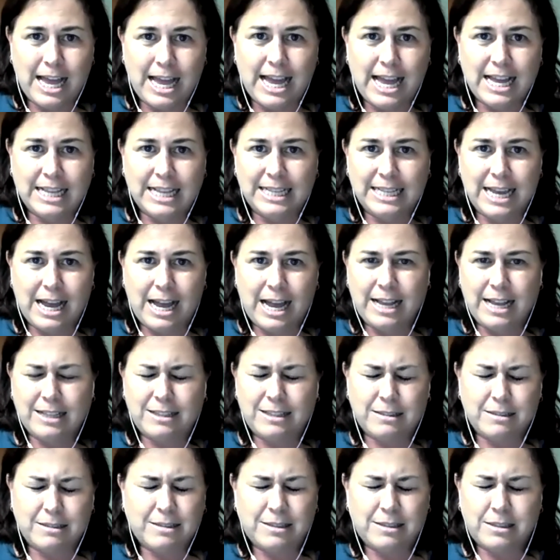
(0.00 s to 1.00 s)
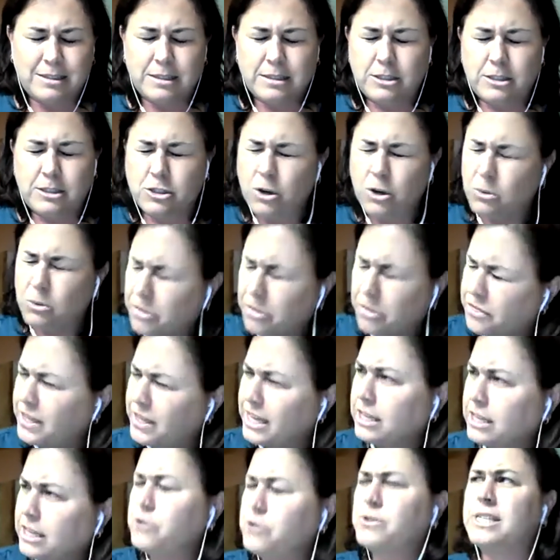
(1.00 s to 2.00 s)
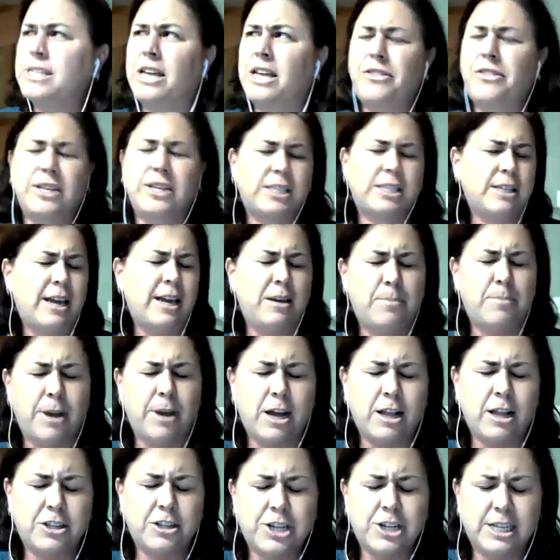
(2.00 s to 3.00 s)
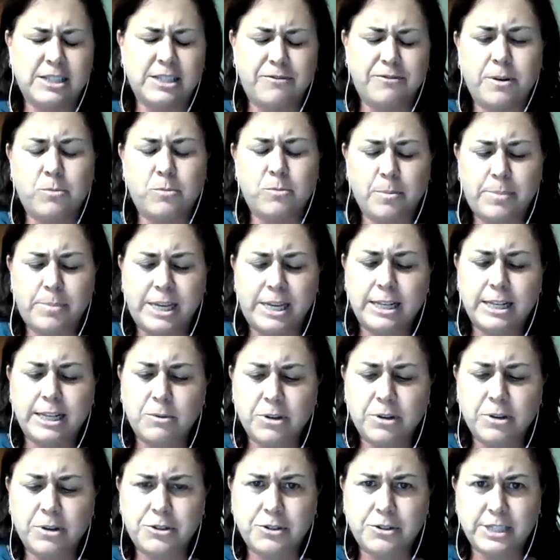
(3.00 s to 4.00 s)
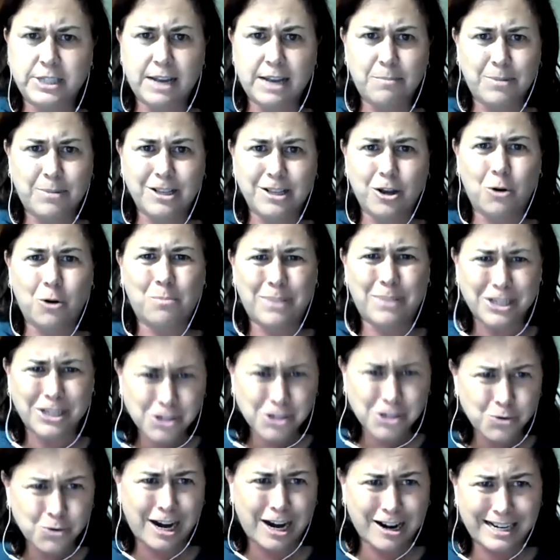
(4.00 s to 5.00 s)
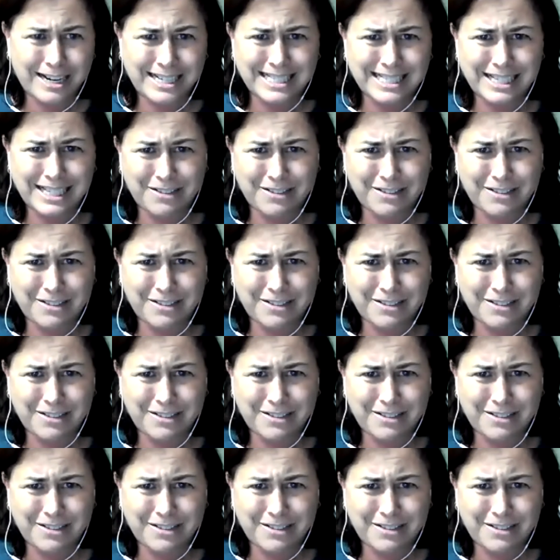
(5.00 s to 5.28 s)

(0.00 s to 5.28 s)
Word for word: And I don't think you said this, I apologize if I'm repeating what you said, but obituaries